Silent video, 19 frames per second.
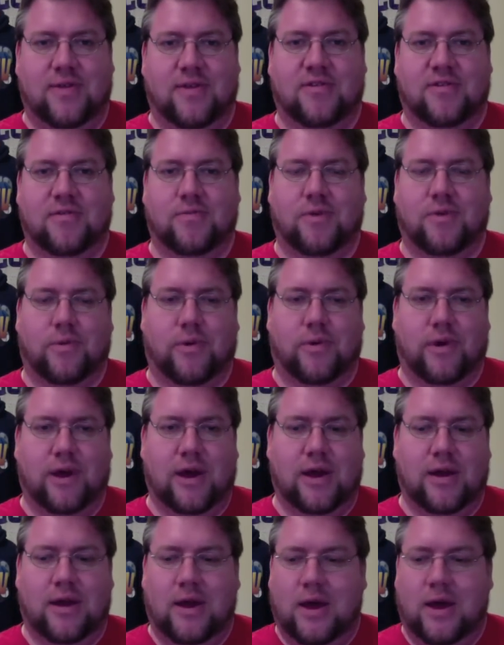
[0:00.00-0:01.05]
This is where we're
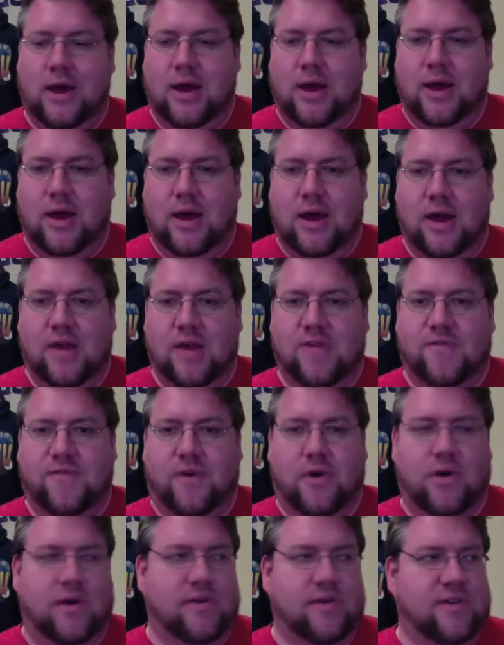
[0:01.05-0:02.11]
at. As
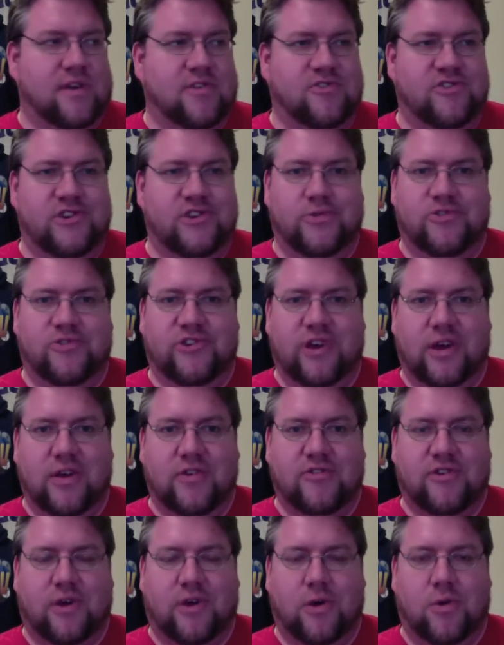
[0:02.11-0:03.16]
far as S G U
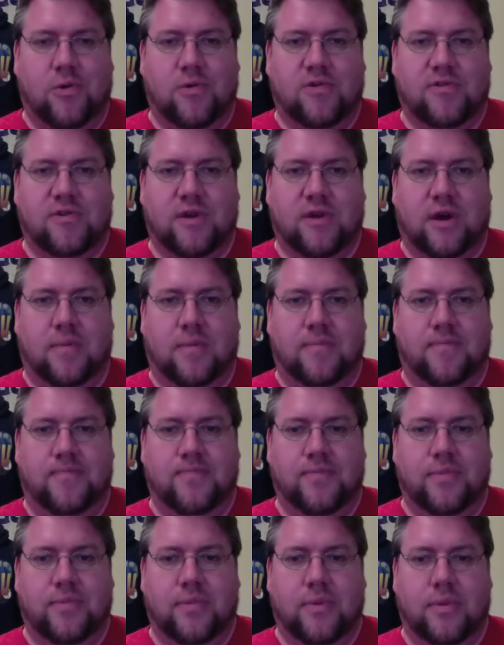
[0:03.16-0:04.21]
Challenge goes, um,
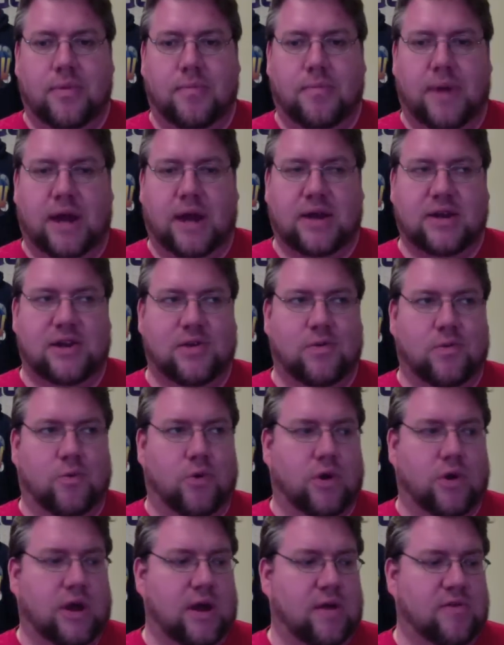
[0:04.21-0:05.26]
back to doing
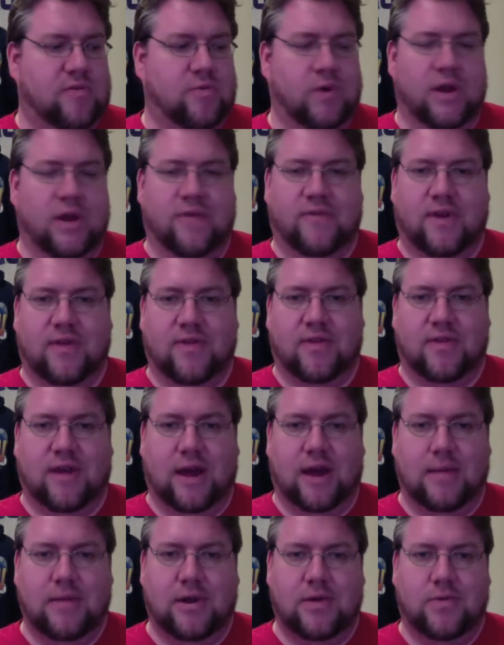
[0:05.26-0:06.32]
workouts when I've got the
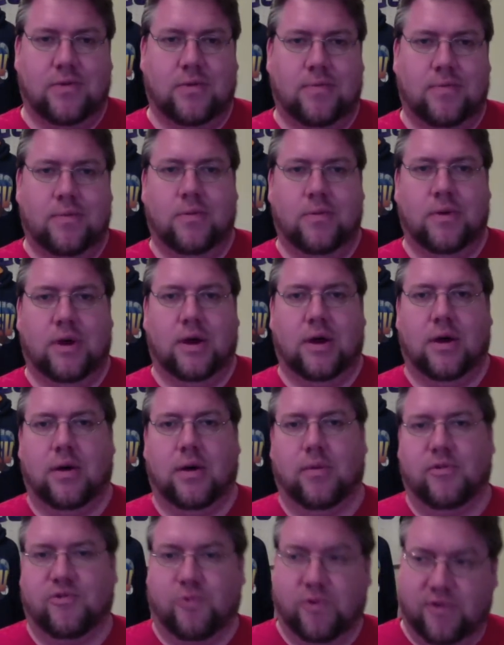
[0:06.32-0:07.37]
time to do them, uh,
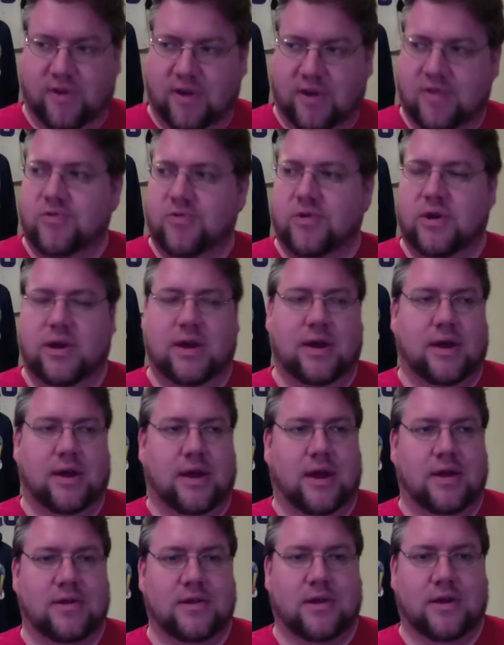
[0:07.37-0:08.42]
which was yesterday. I
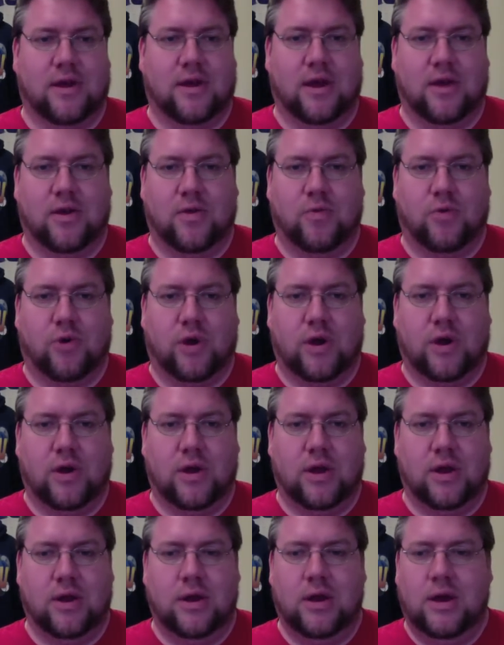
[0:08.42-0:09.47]
got I got a good workout
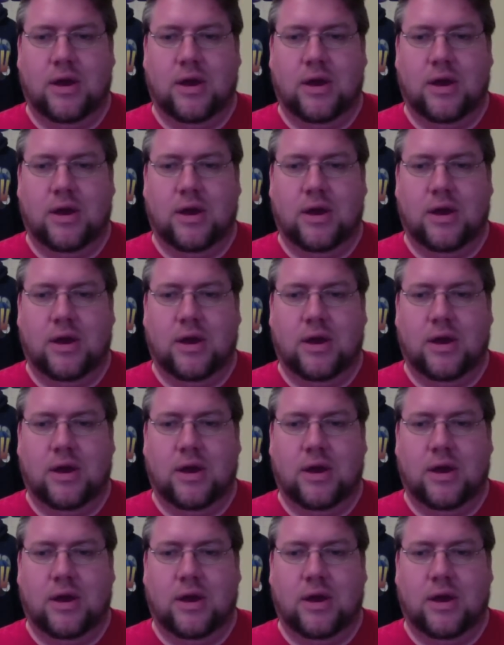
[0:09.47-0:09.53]
in.